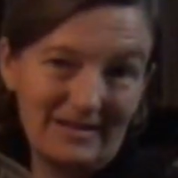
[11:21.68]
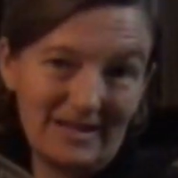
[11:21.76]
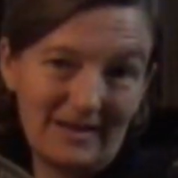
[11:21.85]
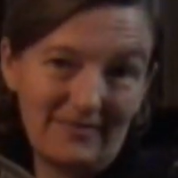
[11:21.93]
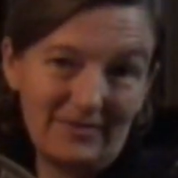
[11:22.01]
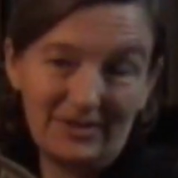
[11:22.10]

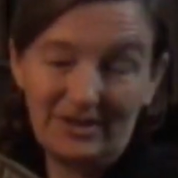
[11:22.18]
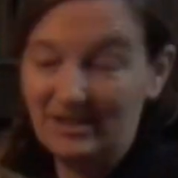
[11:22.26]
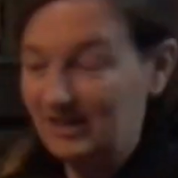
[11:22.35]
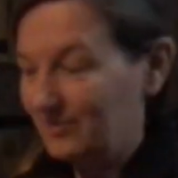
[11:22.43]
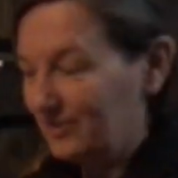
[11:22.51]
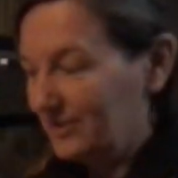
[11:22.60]
Definitely
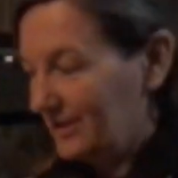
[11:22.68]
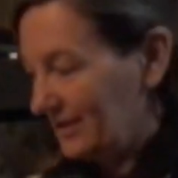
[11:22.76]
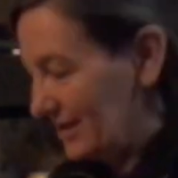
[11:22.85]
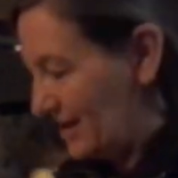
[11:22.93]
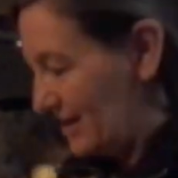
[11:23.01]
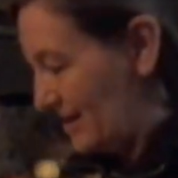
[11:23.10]
doubled in
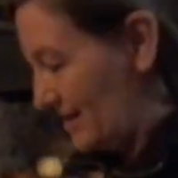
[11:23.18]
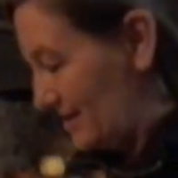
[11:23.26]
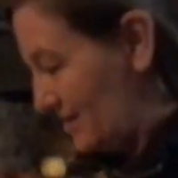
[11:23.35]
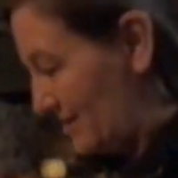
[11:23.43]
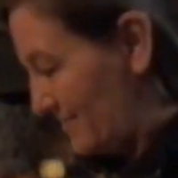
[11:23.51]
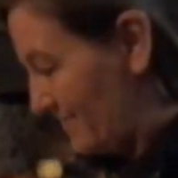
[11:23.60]

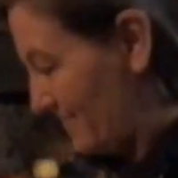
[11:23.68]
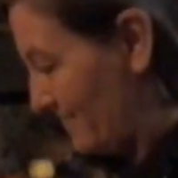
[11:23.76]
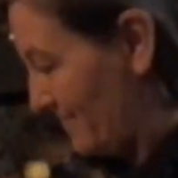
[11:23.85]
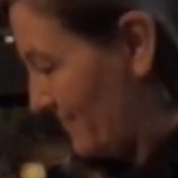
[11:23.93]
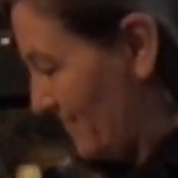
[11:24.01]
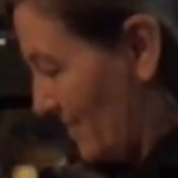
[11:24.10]
size.
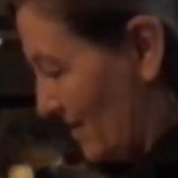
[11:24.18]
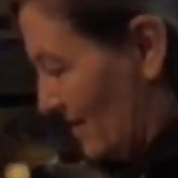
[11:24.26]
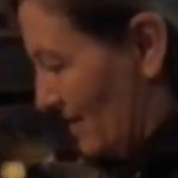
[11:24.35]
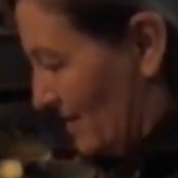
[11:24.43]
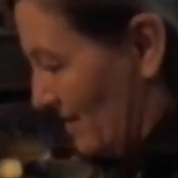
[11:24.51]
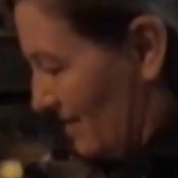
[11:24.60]

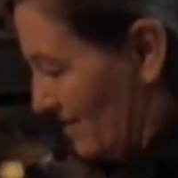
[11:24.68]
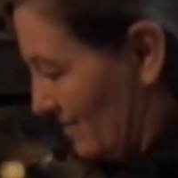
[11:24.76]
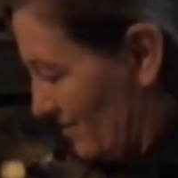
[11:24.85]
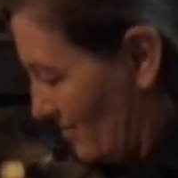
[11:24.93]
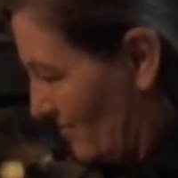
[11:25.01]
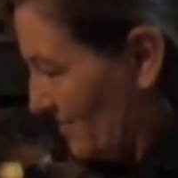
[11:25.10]

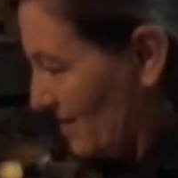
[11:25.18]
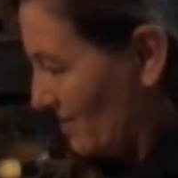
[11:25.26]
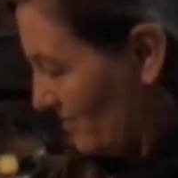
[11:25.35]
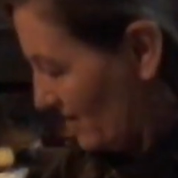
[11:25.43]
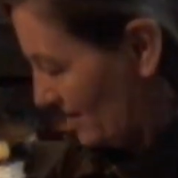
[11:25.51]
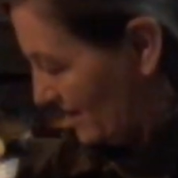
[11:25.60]
Now I'm going to go
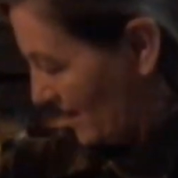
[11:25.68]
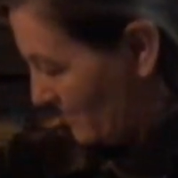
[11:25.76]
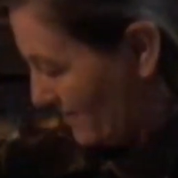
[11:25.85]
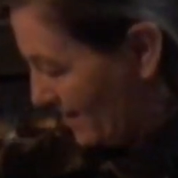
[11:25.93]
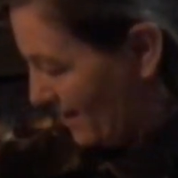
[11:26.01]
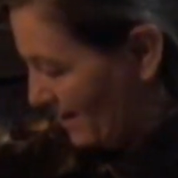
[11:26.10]
ahead and take
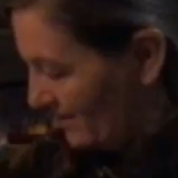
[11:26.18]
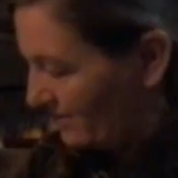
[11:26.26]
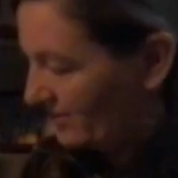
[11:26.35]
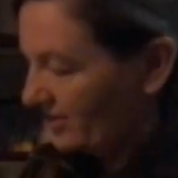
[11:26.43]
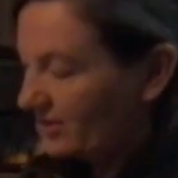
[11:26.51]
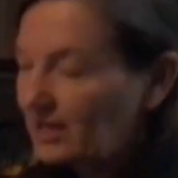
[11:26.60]
my hands
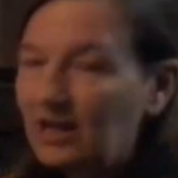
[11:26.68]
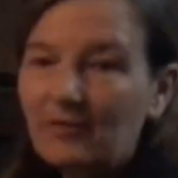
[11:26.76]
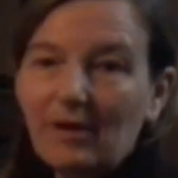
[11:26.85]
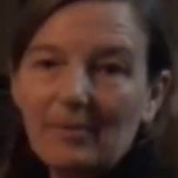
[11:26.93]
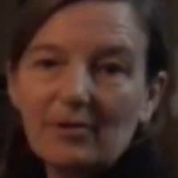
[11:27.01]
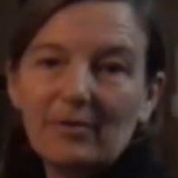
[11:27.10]
and just kind of
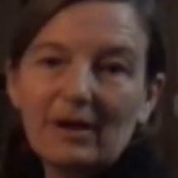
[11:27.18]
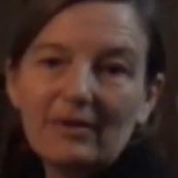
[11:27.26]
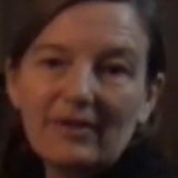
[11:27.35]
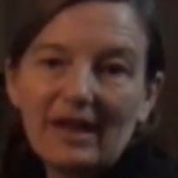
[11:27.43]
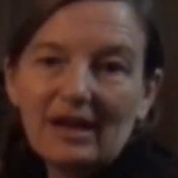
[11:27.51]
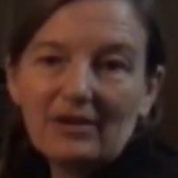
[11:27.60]
rub it
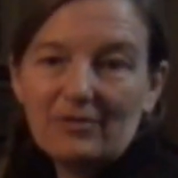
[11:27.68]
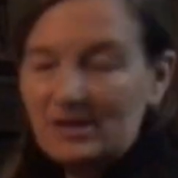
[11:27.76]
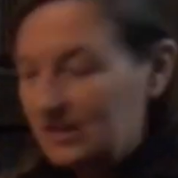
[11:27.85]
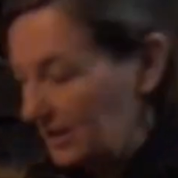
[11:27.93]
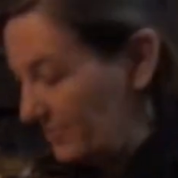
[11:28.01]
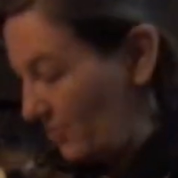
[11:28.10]
around that
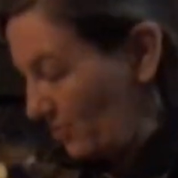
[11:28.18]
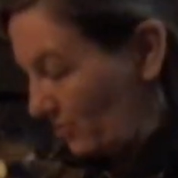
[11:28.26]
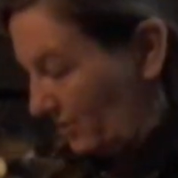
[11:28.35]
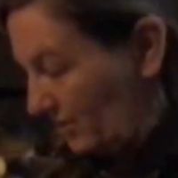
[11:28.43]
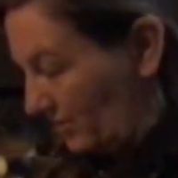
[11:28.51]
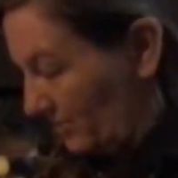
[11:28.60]
greasy
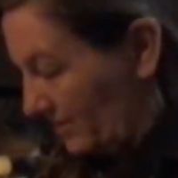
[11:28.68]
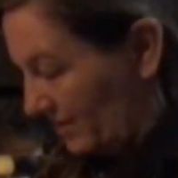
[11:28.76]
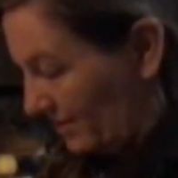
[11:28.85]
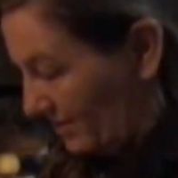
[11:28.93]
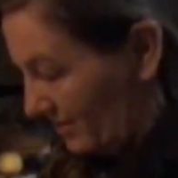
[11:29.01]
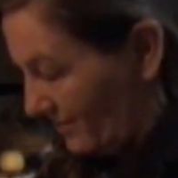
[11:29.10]
bowl a little
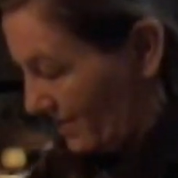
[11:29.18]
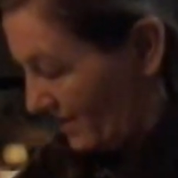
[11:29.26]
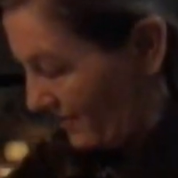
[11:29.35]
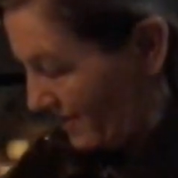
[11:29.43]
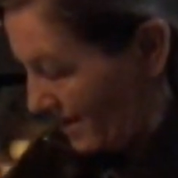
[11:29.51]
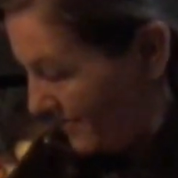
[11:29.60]
bit, so when I
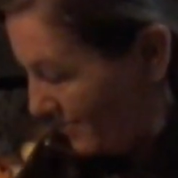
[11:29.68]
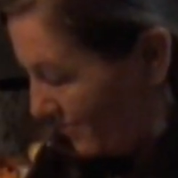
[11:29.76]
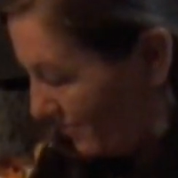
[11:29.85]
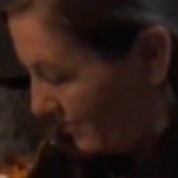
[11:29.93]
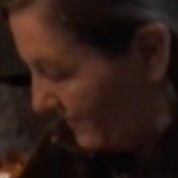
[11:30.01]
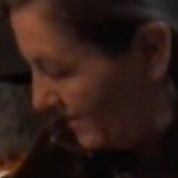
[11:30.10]
grab a
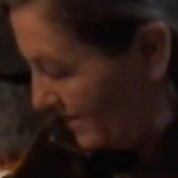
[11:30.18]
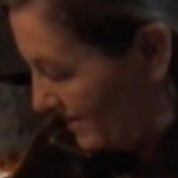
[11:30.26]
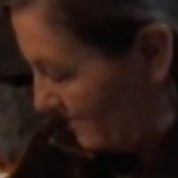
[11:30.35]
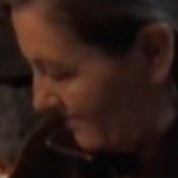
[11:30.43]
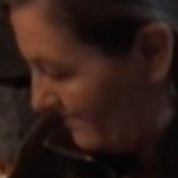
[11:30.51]
hold of it,